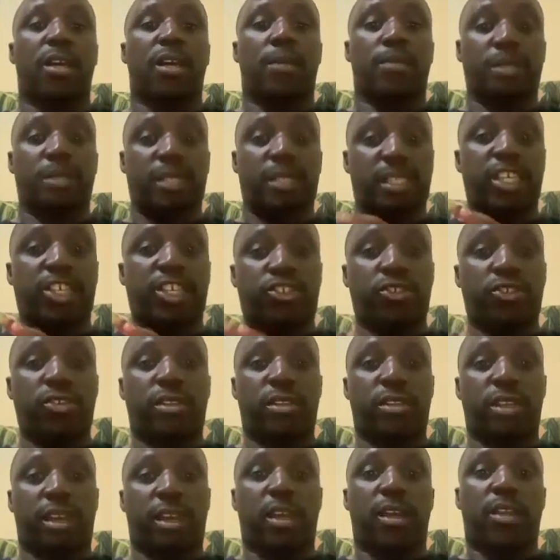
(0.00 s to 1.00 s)
I'm
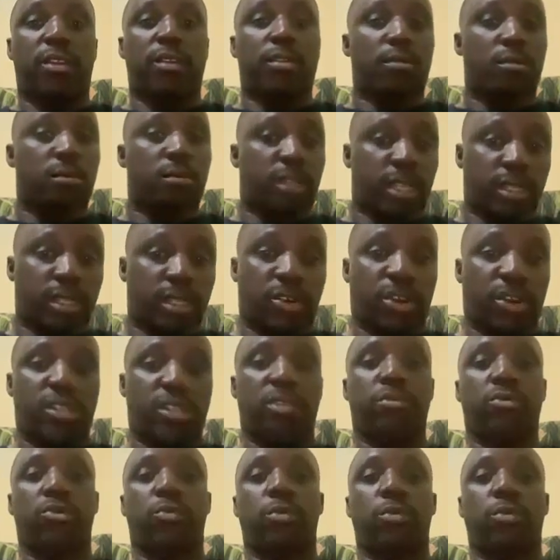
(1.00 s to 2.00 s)
stationed there and
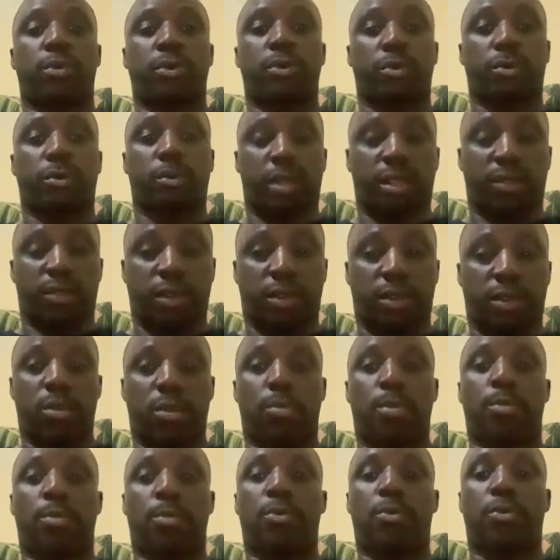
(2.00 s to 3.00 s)
interacting with people, living
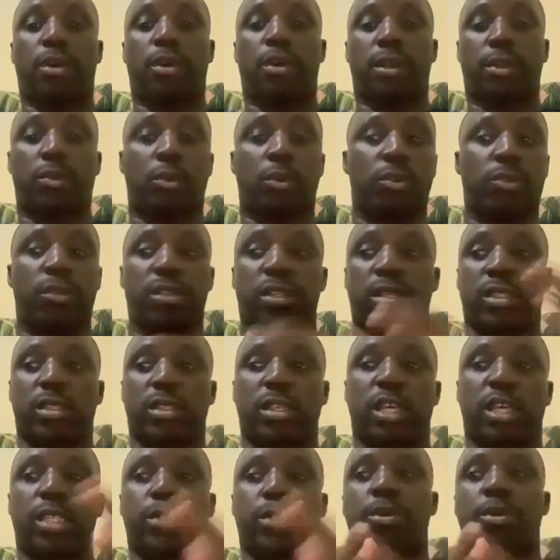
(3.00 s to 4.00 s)
with people, and all
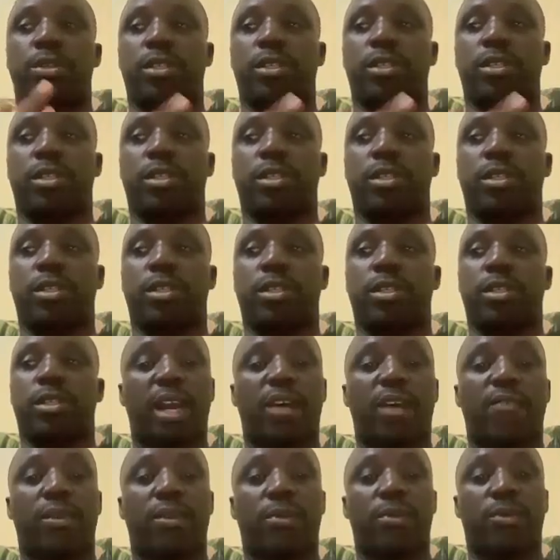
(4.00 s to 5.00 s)
these experiences that I've been
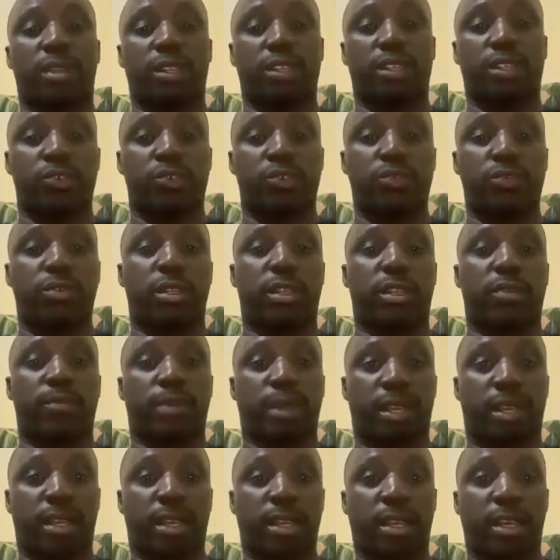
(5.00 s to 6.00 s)
having with the children that
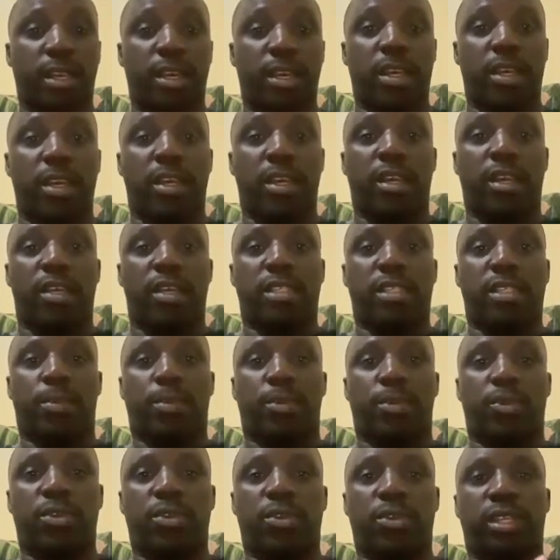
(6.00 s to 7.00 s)
I've been
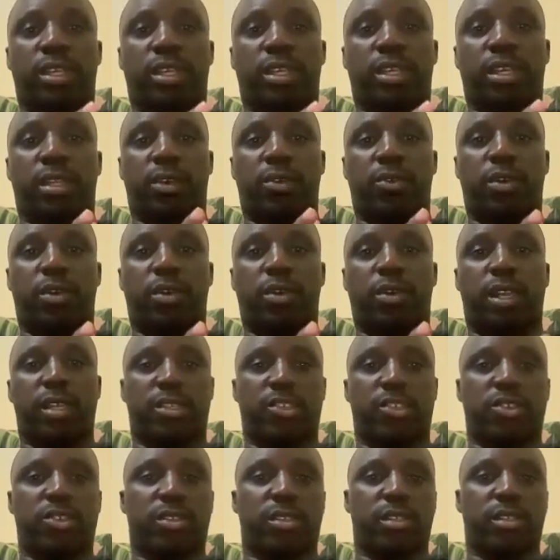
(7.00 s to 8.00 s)
supporting in the
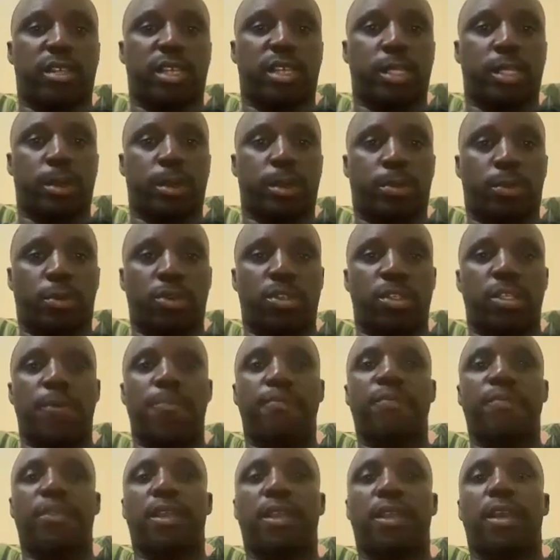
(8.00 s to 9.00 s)
organizations that I support.
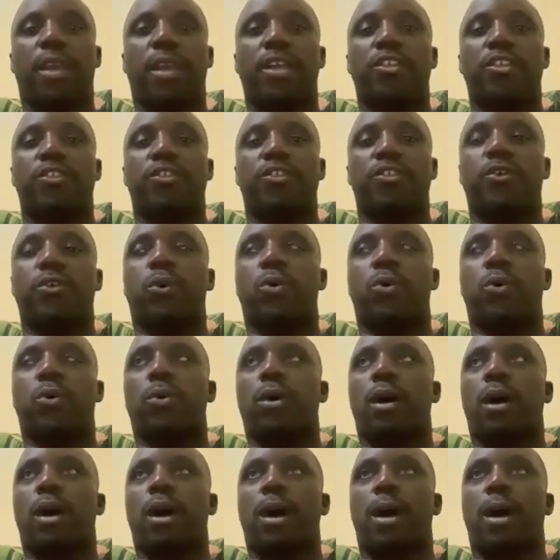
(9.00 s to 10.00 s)
So